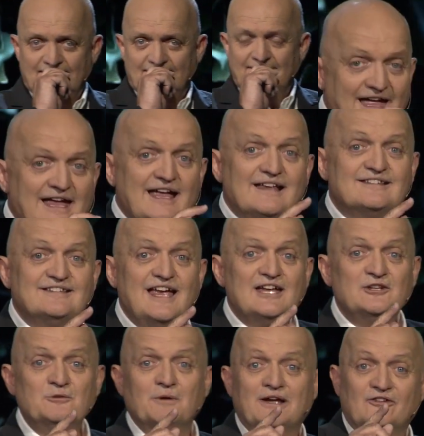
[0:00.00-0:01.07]
They are
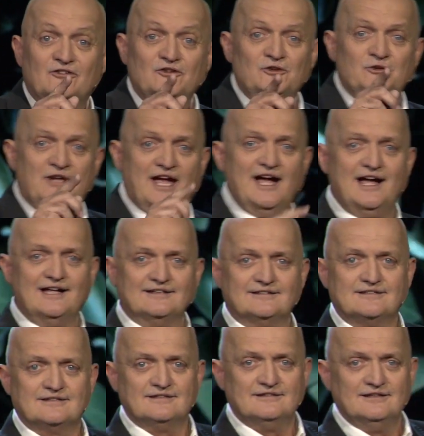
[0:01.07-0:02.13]
saying to us, you
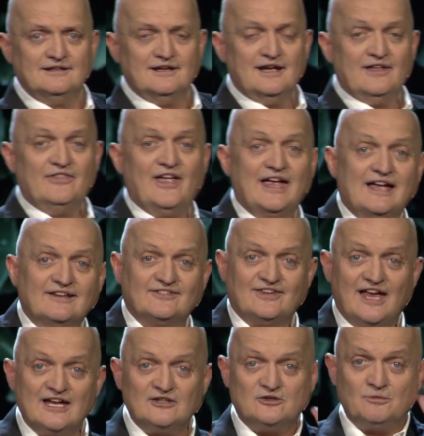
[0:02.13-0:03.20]
can't. They are
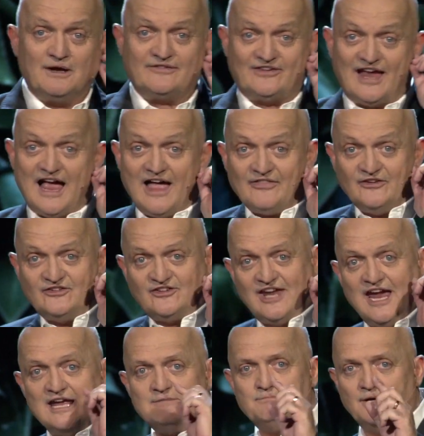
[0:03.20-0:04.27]
saying to us, others
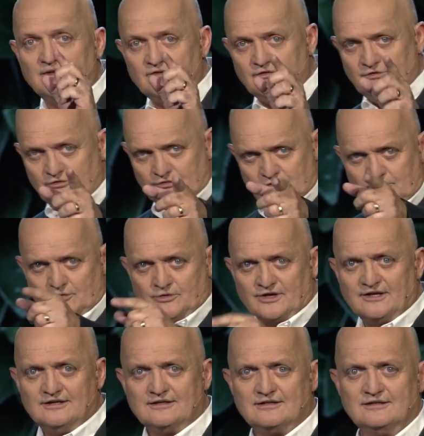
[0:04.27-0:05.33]
can, but you
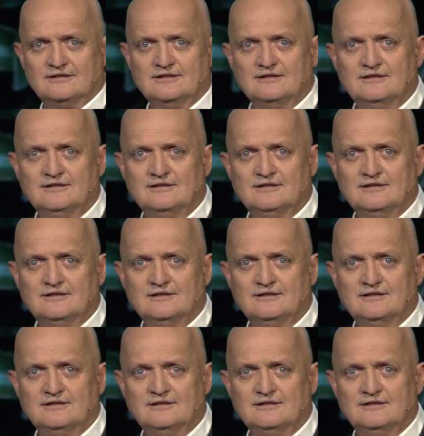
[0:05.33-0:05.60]
couldn't.